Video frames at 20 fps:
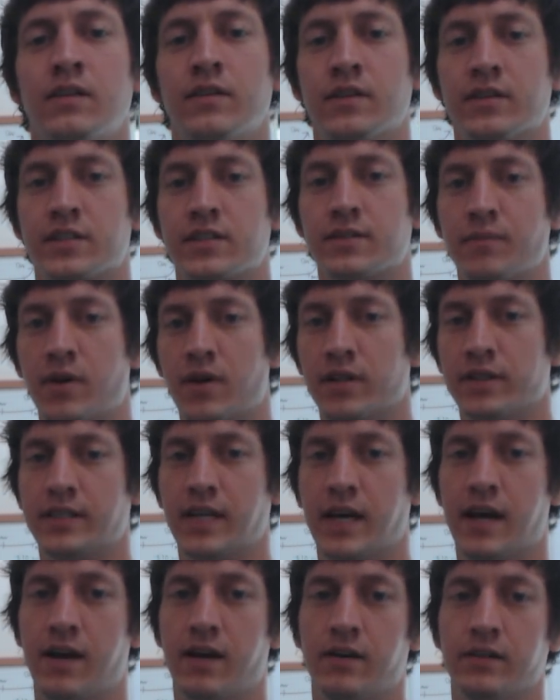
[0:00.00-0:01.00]
little small
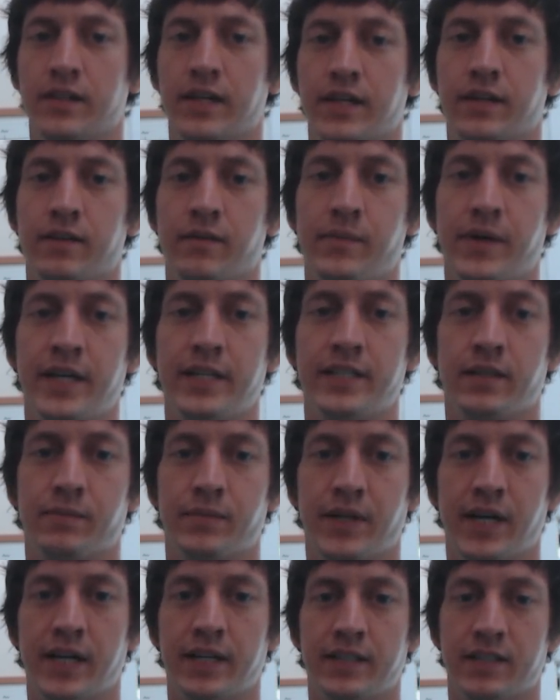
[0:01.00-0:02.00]
town, like amazing
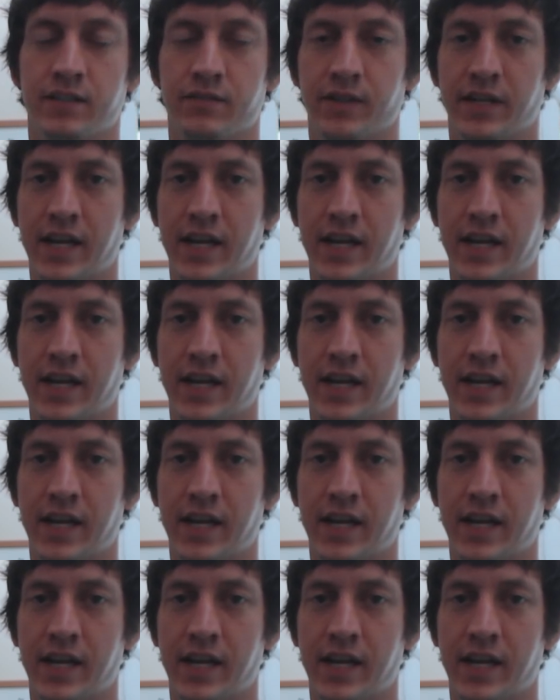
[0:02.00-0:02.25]
places.